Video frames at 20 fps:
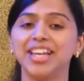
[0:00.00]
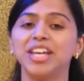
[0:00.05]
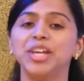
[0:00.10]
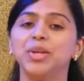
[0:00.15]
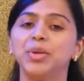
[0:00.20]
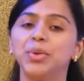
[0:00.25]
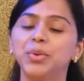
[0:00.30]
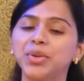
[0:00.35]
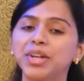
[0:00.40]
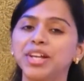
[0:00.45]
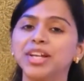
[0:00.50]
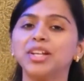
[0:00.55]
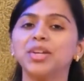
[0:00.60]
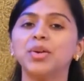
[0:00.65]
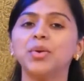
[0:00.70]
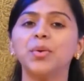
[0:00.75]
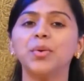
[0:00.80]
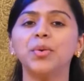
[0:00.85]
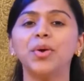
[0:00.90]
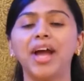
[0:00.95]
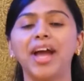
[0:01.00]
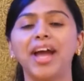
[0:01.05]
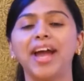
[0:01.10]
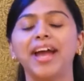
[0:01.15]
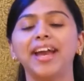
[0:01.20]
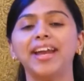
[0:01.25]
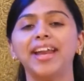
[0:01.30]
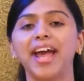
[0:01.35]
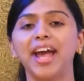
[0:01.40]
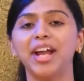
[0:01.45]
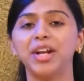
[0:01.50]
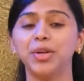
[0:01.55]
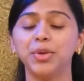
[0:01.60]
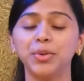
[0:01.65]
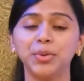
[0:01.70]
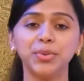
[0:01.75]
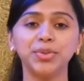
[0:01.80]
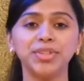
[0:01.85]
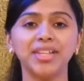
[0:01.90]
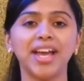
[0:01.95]
you can go ahead and
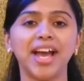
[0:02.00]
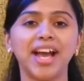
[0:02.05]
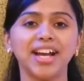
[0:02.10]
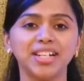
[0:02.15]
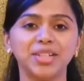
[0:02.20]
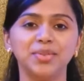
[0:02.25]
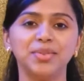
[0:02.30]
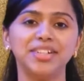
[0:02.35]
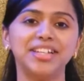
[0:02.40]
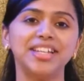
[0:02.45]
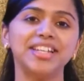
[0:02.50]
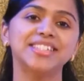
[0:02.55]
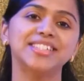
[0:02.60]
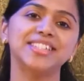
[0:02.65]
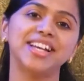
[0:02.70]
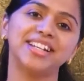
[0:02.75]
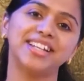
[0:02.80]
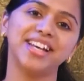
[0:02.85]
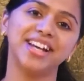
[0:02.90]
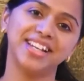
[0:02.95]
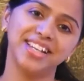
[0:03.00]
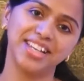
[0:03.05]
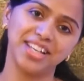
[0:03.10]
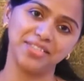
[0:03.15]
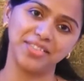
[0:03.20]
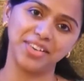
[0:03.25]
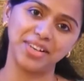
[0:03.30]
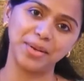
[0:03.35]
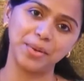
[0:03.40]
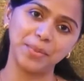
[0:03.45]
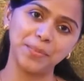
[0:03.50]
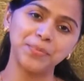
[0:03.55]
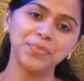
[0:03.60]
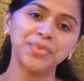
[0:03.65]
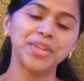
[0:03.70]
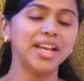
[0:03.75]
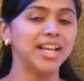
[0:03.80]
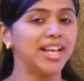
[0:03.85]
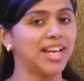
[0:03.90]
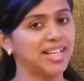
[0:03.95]
do the activities that are given.
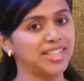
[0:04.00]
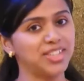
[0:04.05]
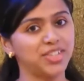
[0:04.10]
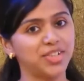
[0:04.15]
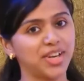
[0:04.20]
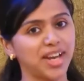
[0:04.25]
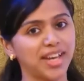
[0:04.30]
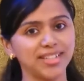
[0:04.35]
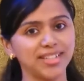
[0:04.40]
Let's try